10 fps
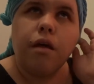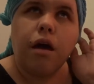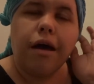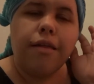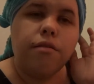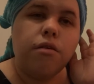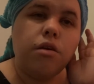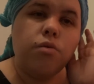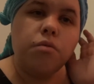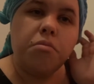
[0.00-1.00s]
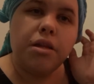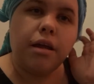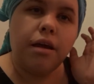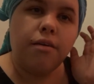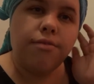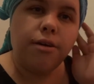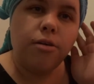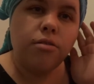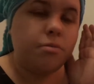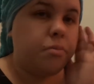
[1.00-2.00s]
I thought you wouldn't be allowed to have
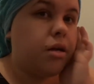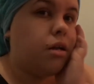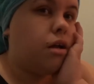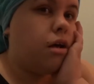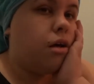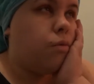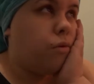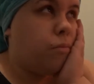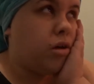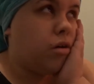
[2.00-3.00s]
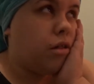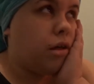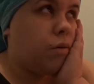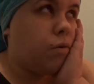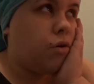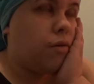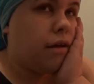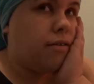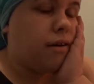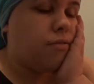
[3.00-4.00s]
phones, but when we got there, we were
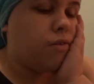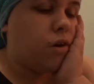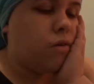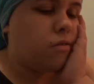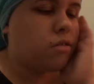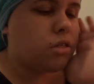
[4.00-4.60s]
allowed to have phones.